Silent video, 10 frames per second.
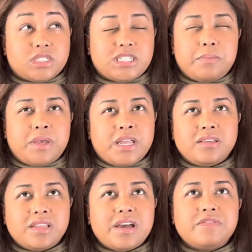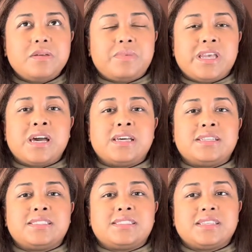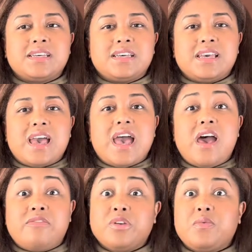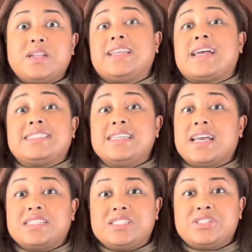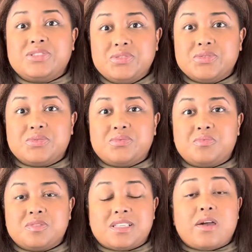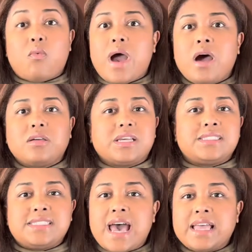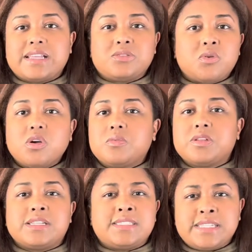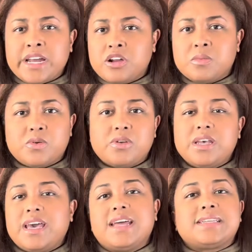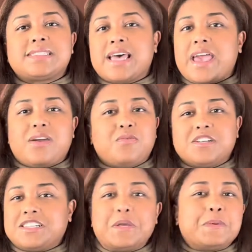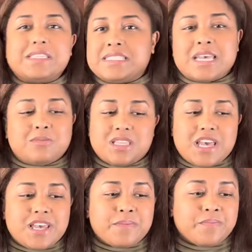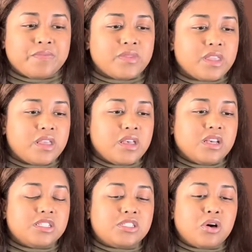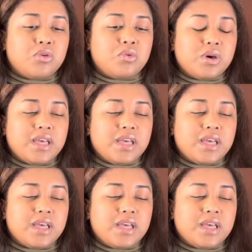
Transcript: opinion of it because everyone in 1992 was like, wow, that's sad, that's horrible, that's terrible. And it's like, we're dealing with the same thing. So